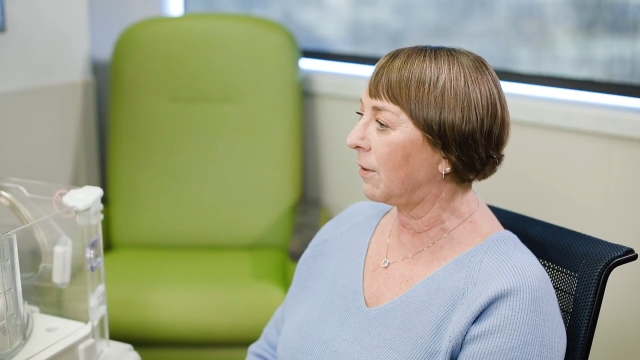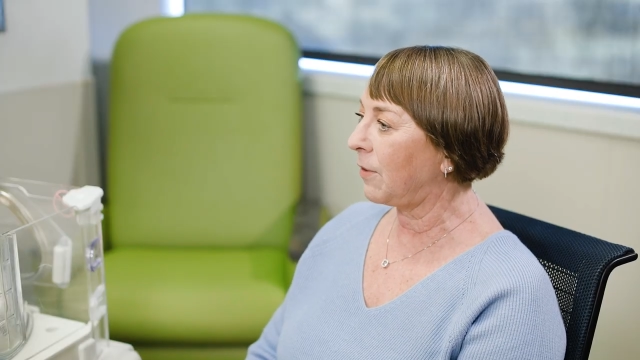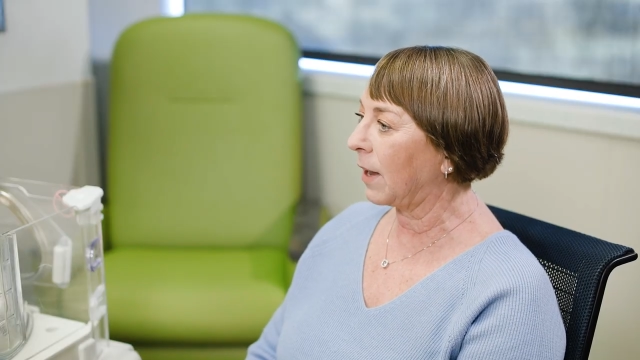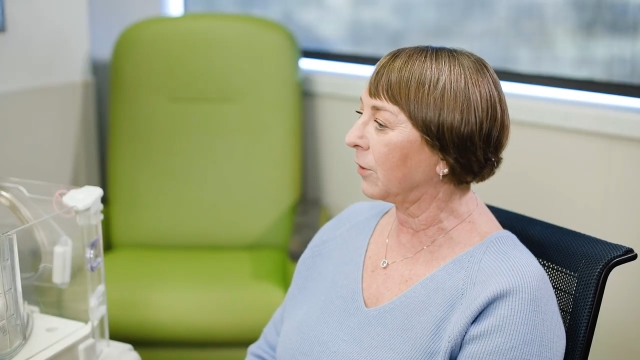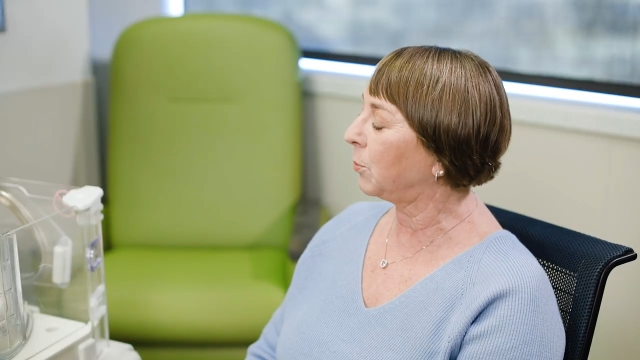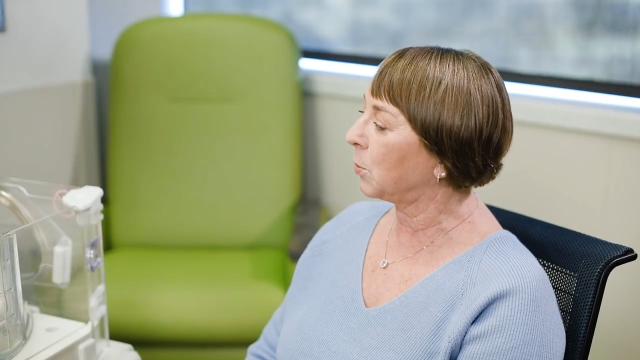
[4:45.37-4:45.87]
of
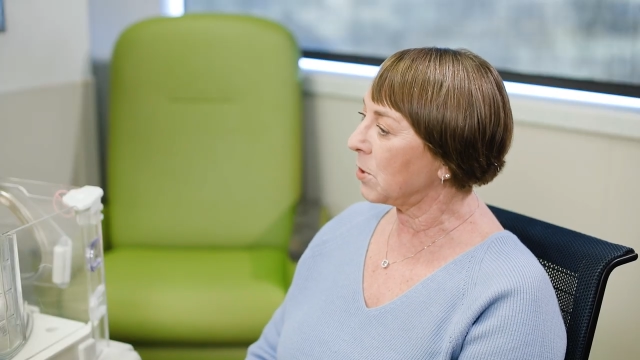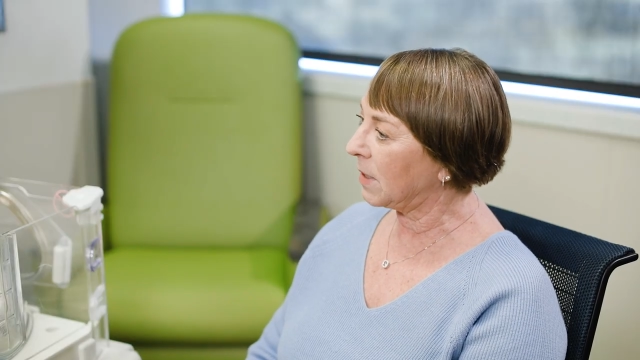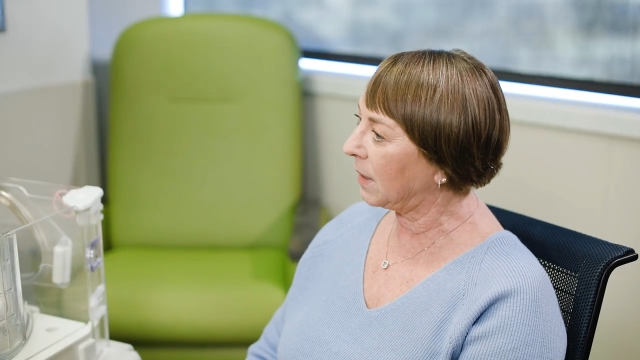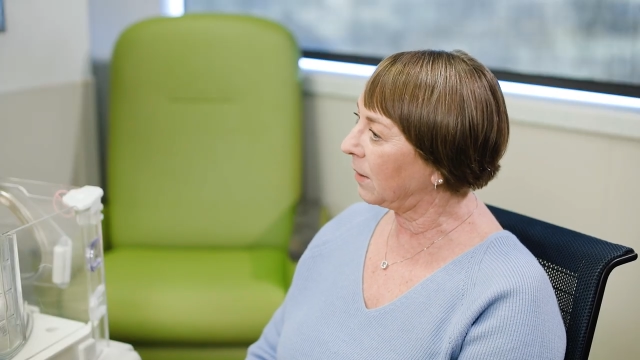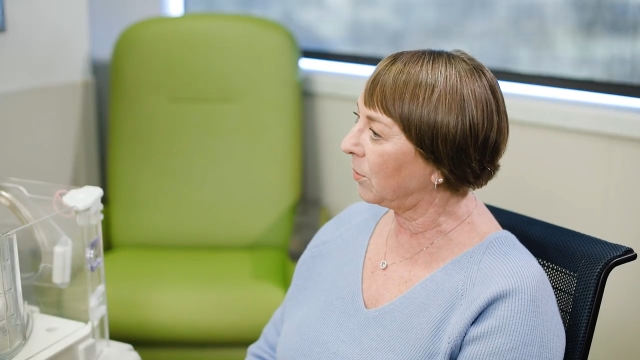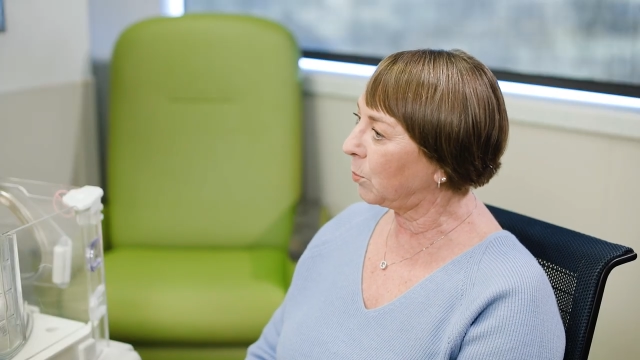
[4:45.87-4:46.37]

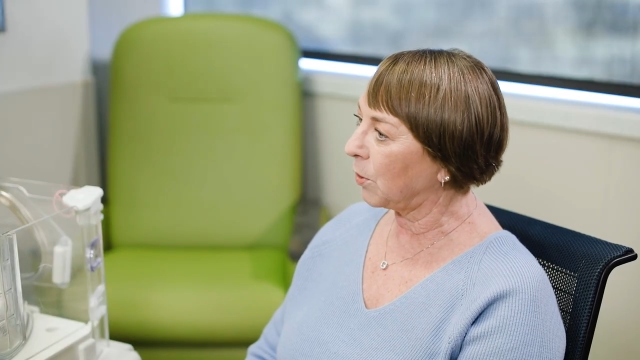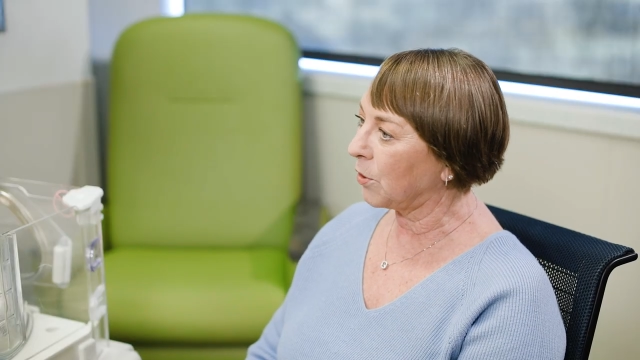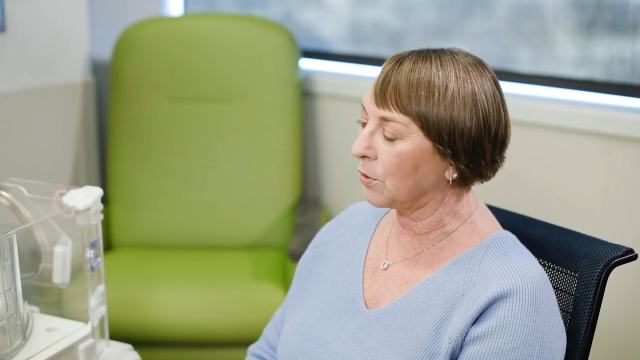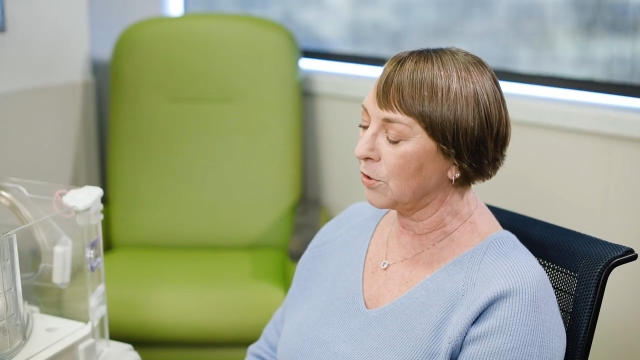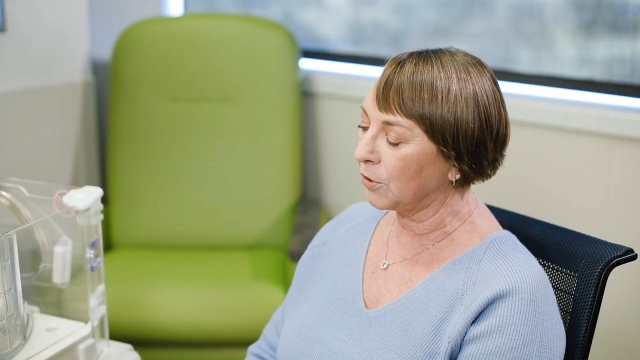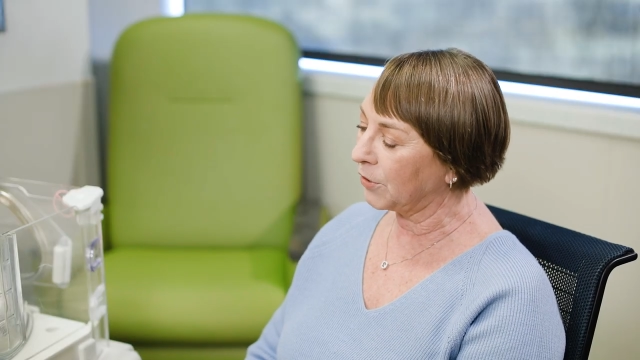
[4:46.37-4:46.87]
expertise with
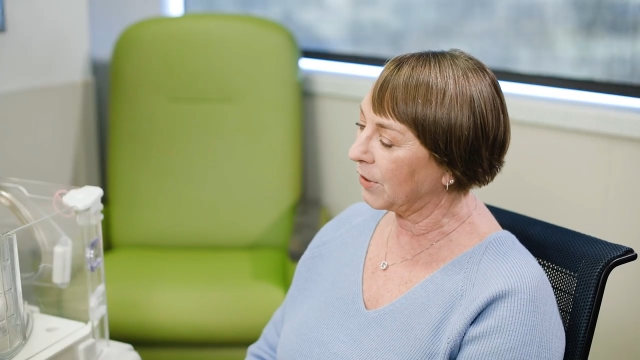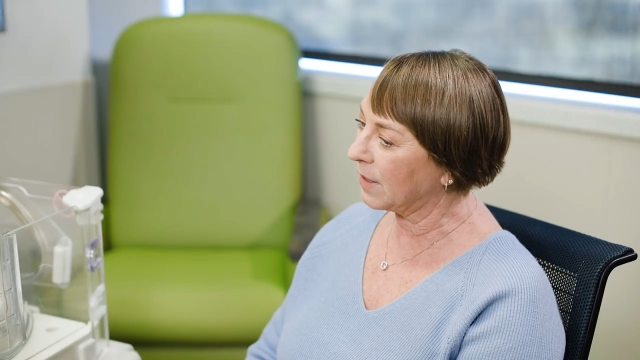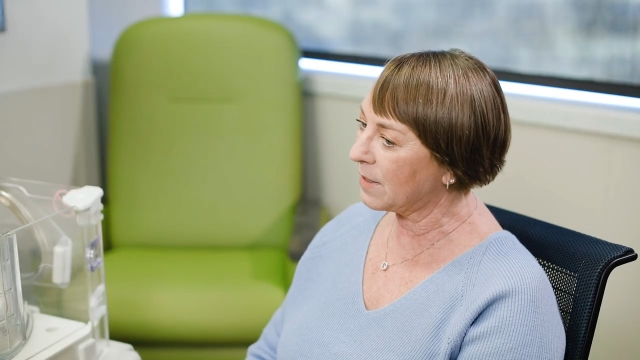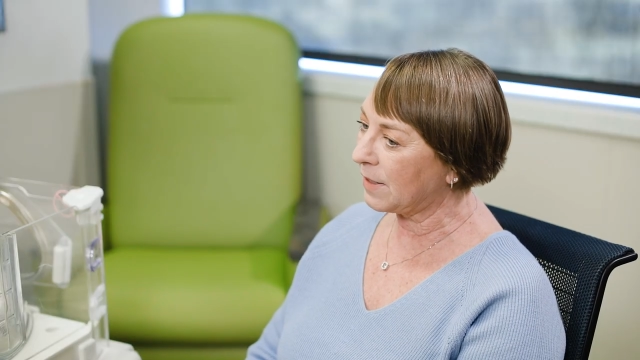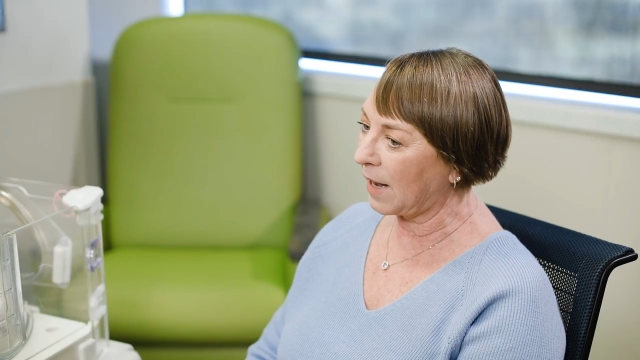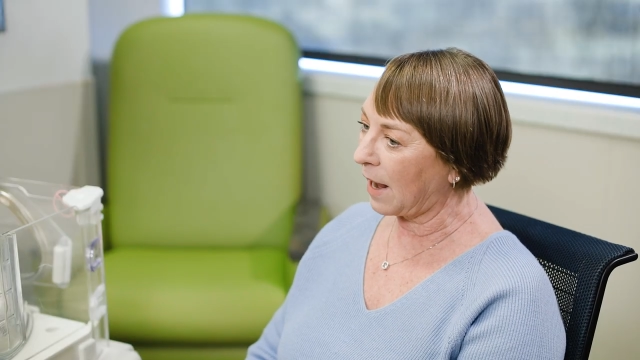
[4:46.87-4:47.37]
our
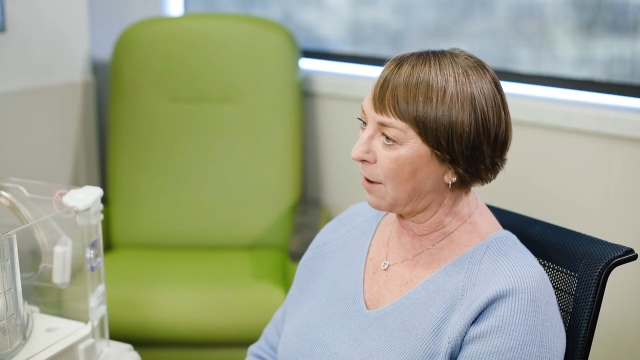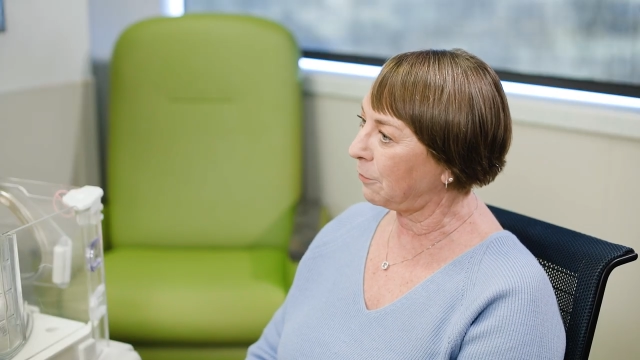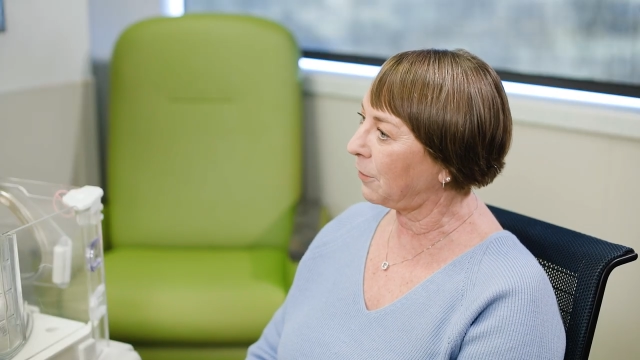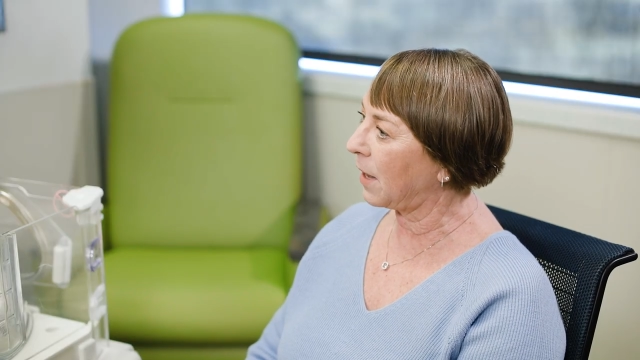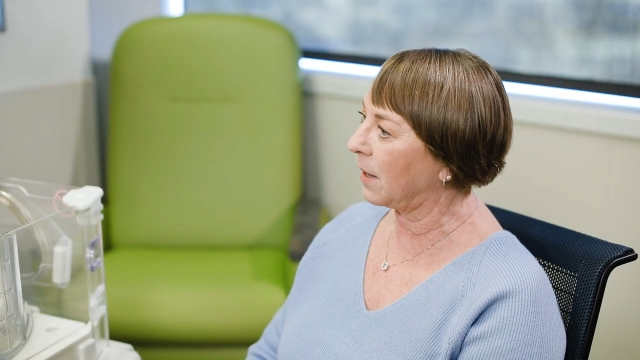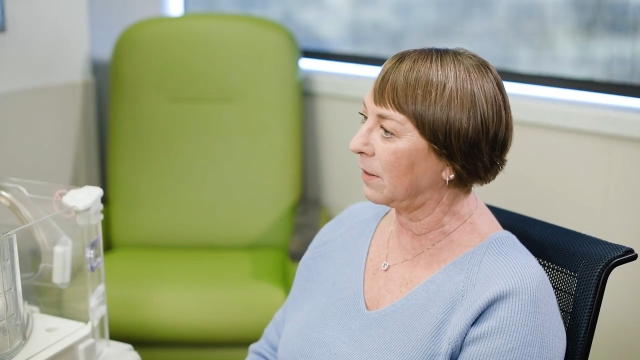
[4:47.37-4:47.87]
nursing
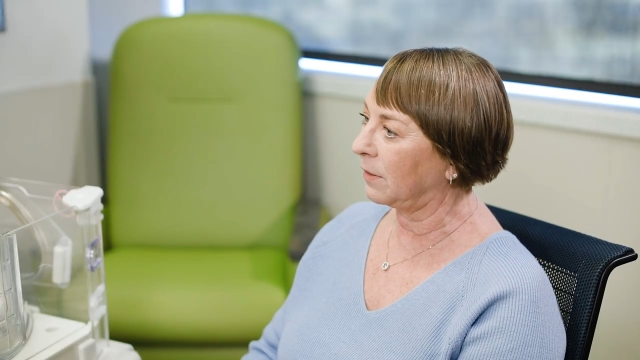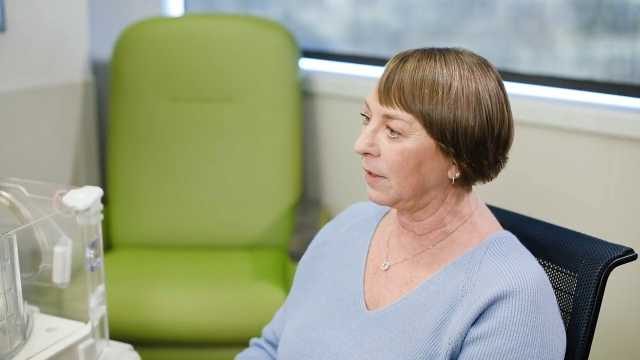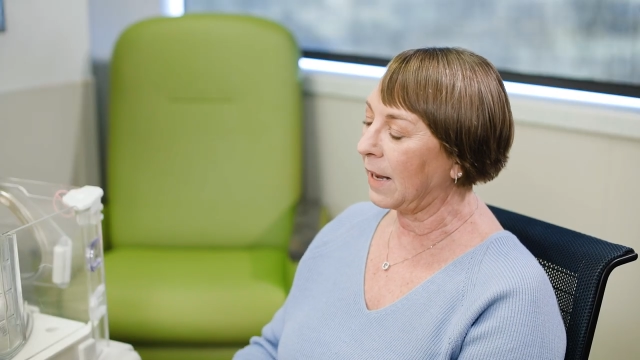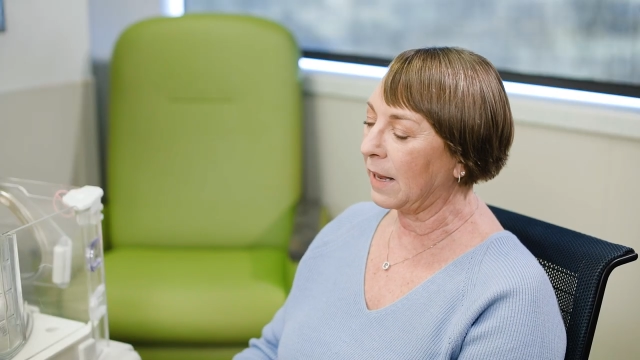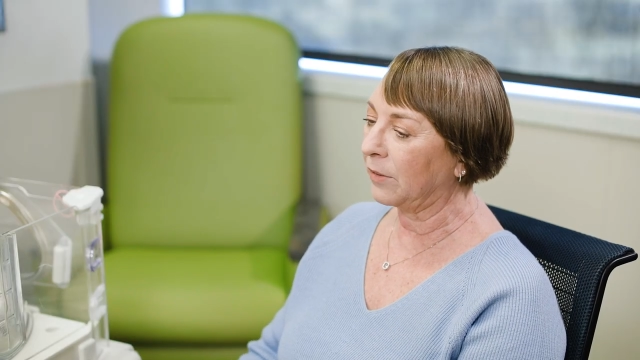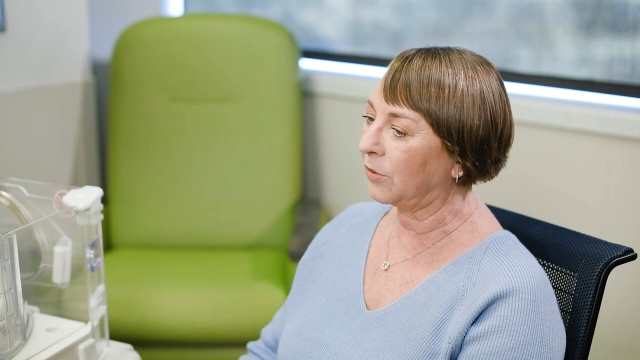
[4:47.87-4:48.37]
staff and
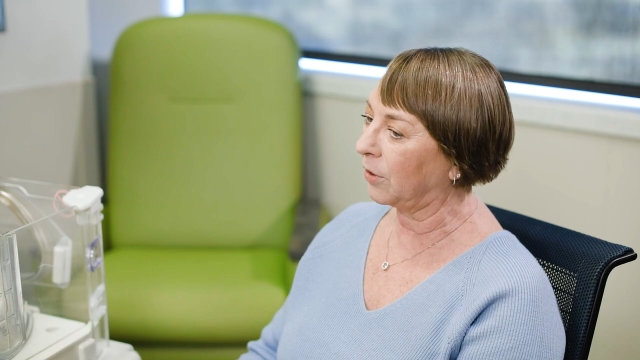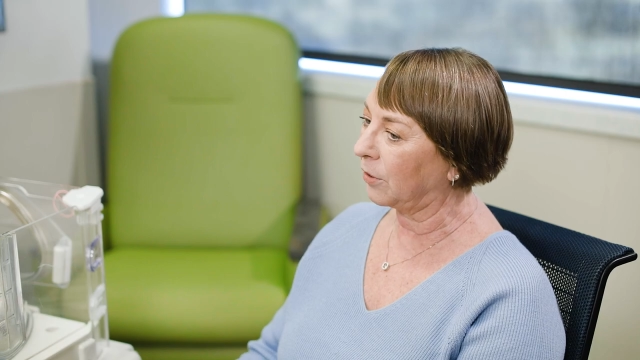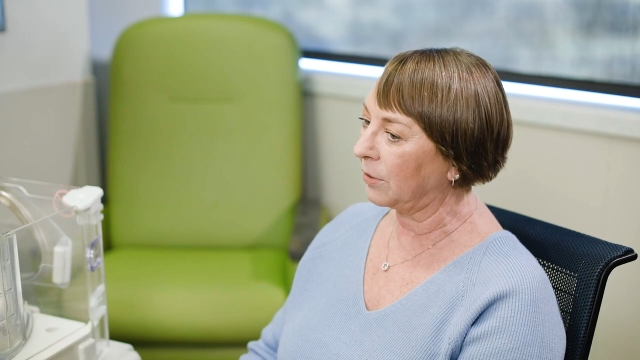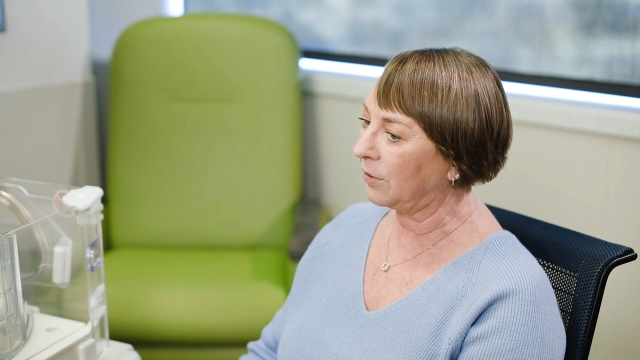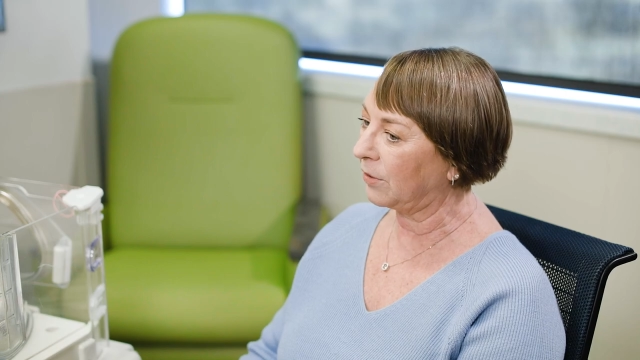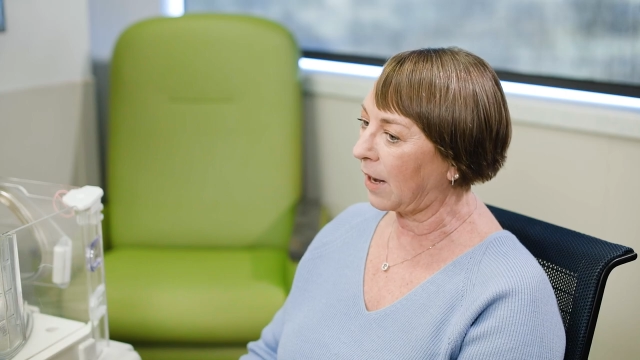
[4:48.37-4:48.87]
the
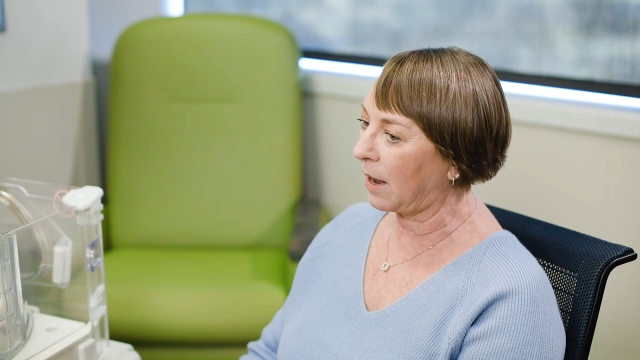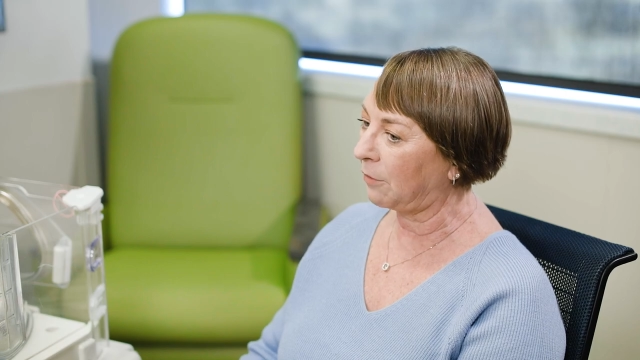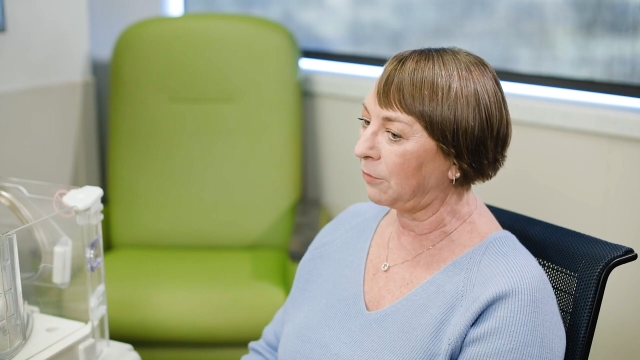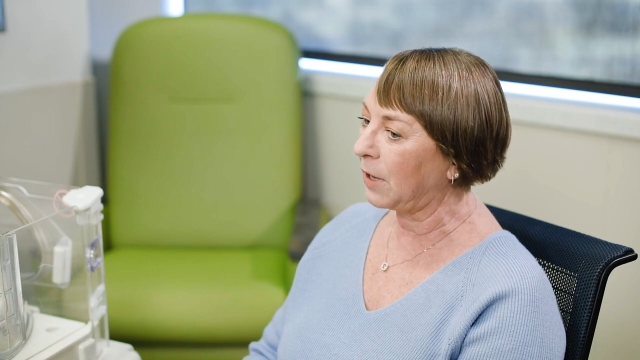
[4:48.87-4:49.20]
ancillary staff